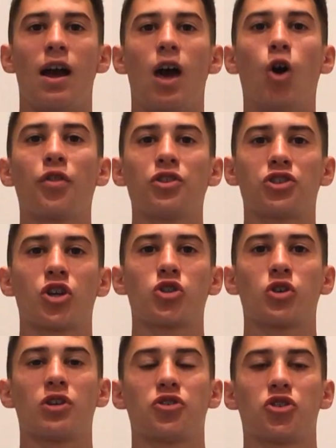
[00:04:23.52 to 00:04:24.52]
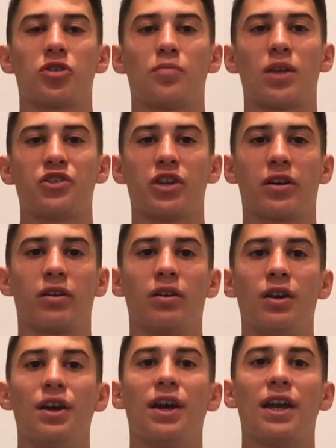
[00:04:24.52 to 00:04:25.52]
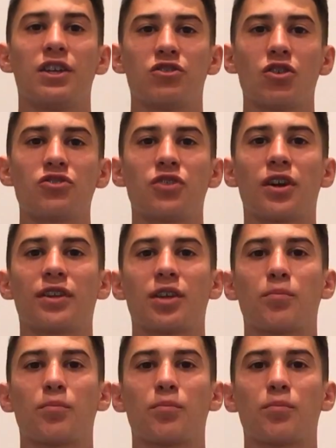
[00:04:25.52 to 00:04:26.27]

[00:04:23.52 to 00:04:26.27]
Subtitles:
Health and social issues in Beijing. It is no secret